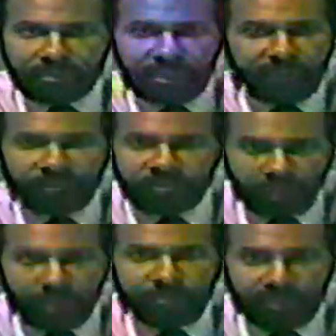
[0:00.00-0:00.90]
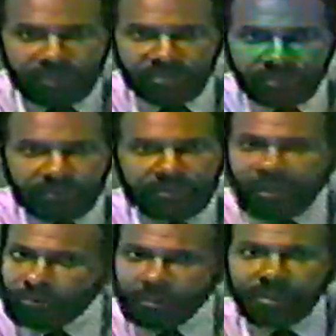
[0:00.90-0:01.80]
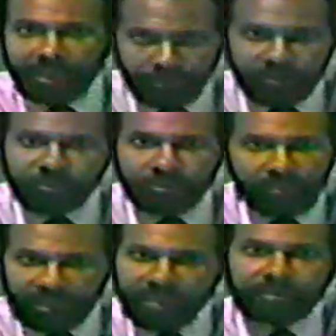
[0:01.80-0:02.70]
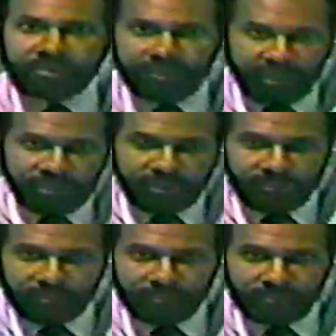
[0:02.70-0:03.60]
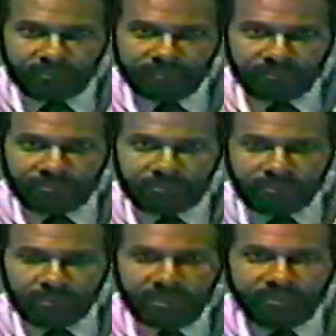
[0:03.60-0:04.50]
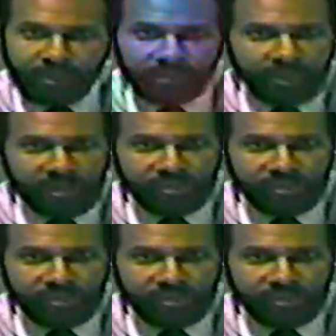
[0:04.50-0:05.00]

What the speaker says: If you draw a picture, that will help you to make that decision. Research has